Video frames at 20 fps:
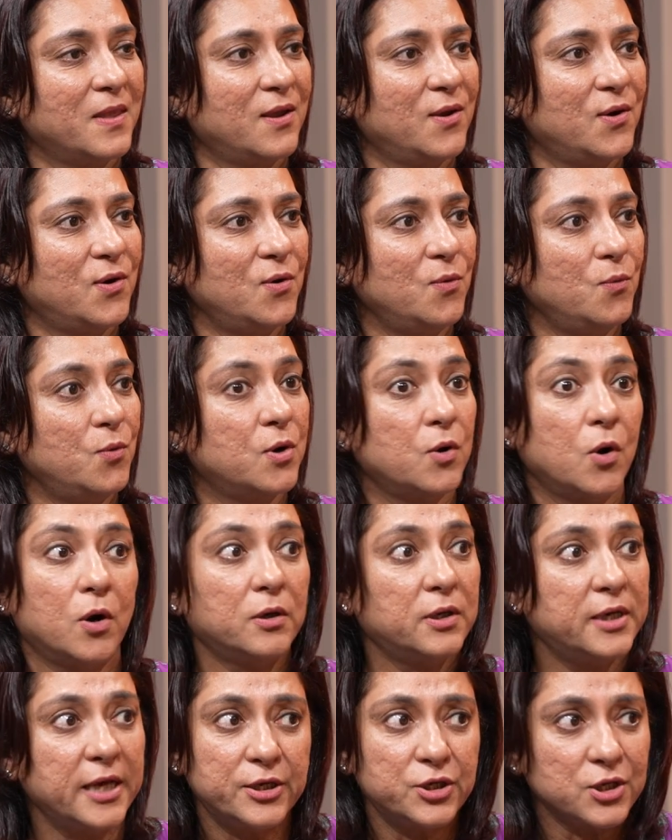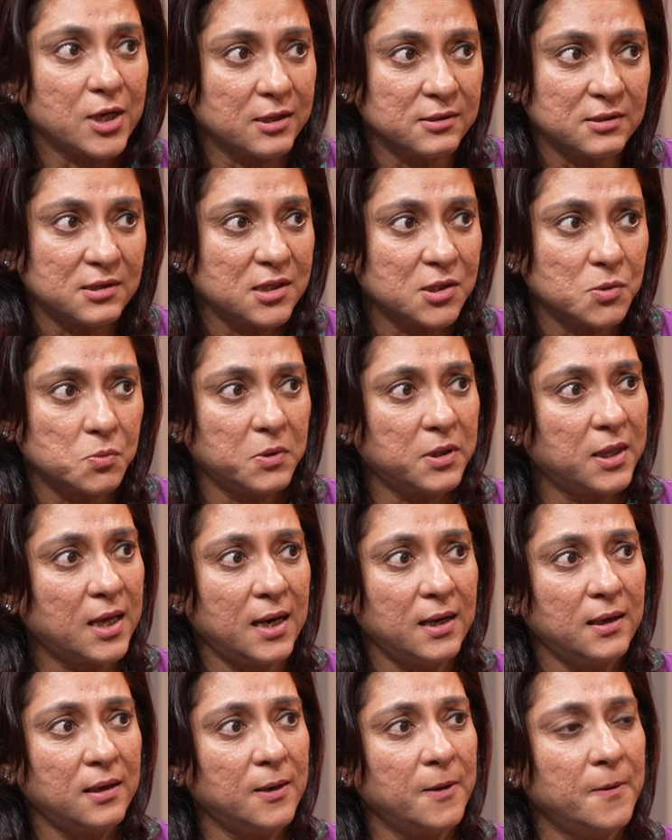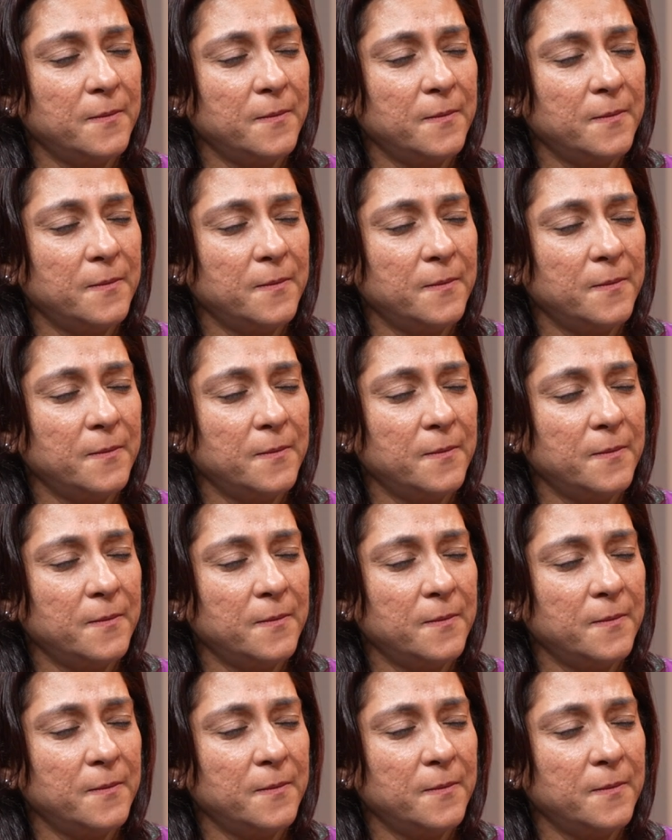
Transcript: Would not take chances with that.